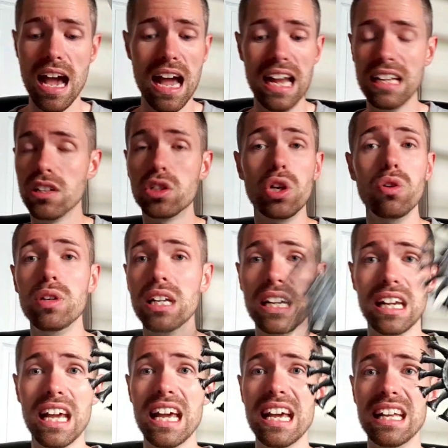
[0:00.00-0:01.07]
including
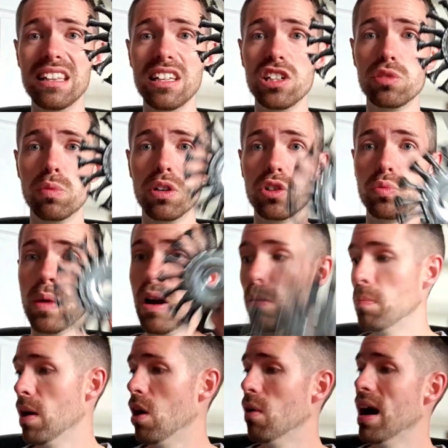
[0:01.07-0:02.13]
this one as well,
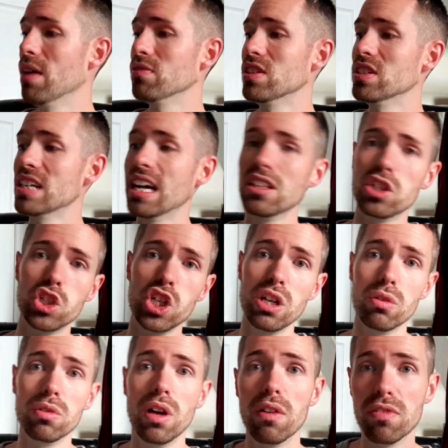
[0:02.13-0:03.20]
but I'll have to take the
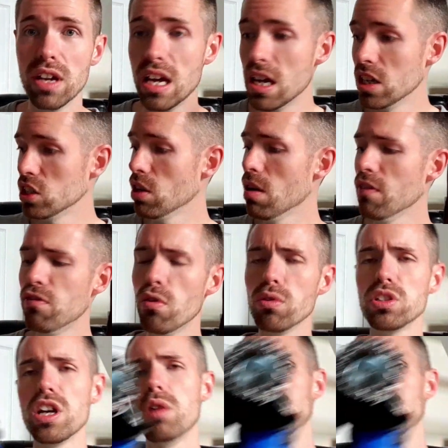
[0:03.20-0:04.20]
shield off. So I thought I